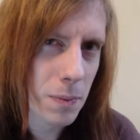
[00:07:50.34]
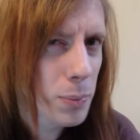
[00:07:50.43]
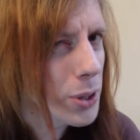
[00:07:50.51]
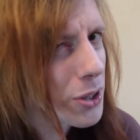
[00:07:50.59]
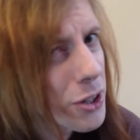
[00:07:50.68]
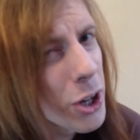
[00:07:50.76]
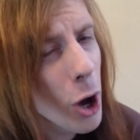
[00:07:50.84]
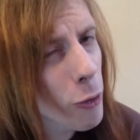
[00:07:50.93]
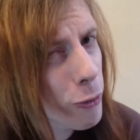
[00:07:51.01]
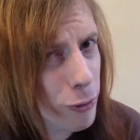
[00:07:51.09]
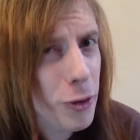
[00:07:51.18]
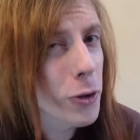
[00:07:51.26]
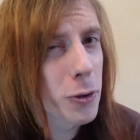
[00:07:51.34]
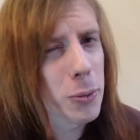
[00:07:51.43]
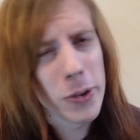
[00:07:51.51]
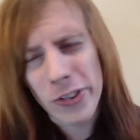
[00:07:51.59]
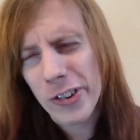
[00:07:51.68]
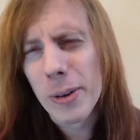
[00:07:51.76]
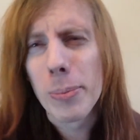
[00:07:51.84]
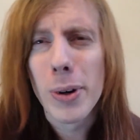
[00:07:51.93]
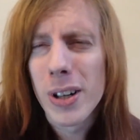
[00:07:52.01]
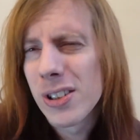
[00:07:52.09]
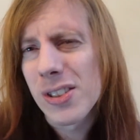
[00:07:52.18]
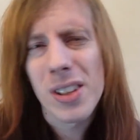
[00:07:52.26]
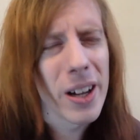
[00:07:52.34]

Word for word: But no food was the point.